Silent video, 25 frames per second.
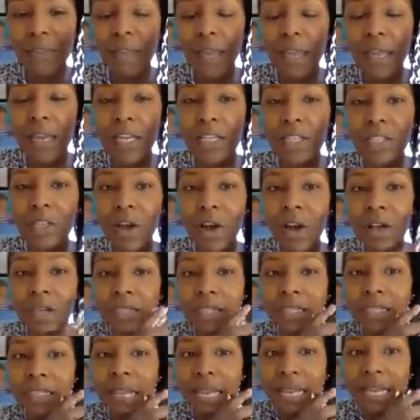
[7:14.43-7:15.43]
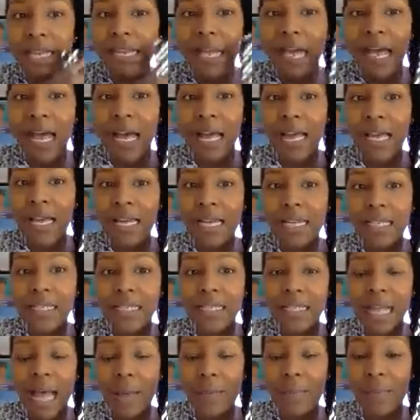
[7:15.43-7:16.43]
and it's called Selah,
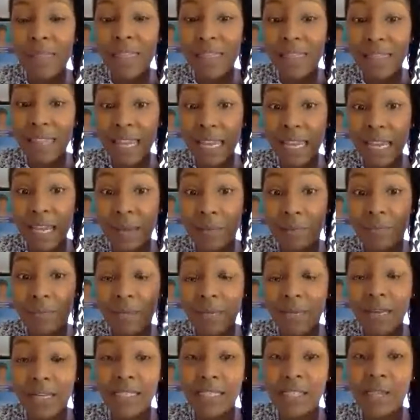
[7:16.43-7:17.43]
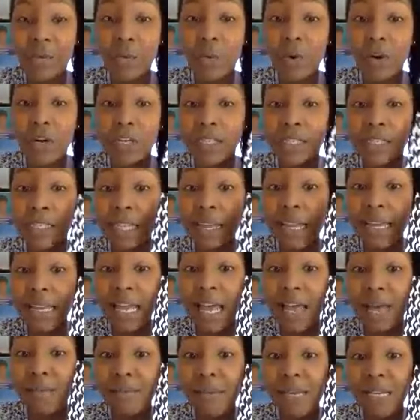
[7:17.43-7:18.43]
Stop and Think, because the word
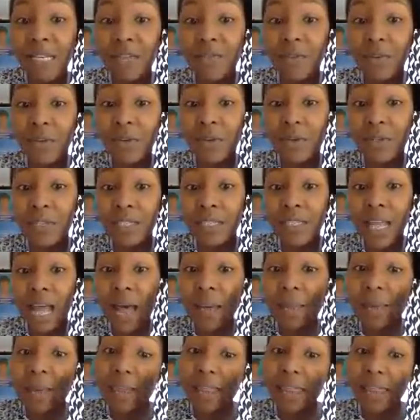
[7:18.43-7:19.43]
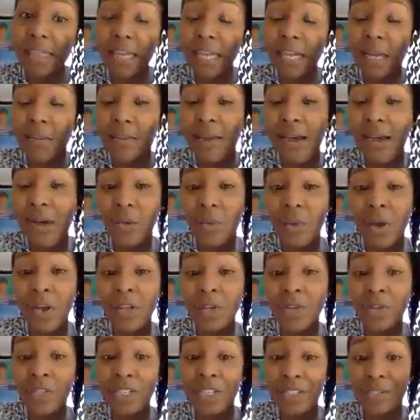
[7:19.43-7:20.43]
Selah means for you to stop and think about what
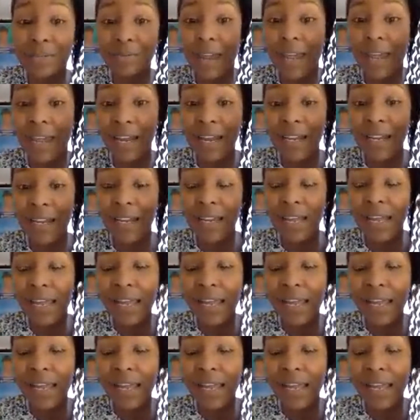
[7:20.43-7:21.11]
you just read.